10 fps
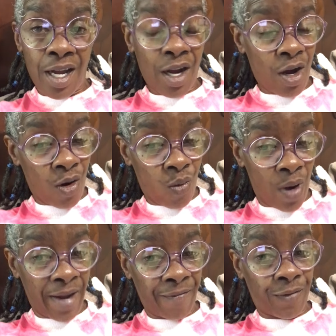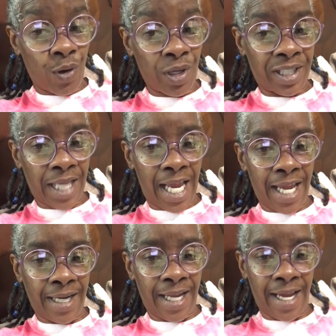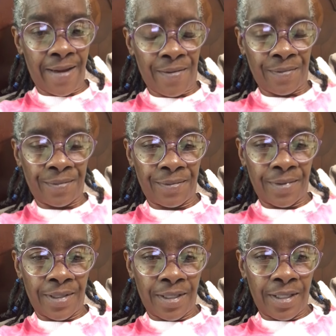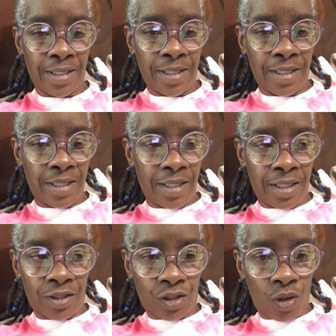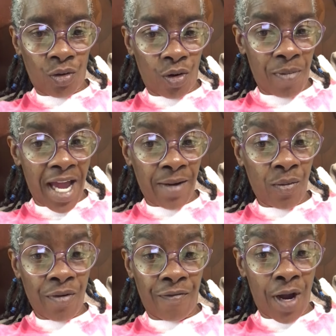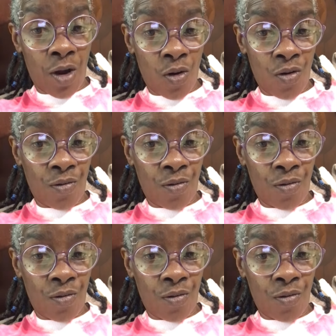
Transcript: a wet floor sign down so nobody will fall.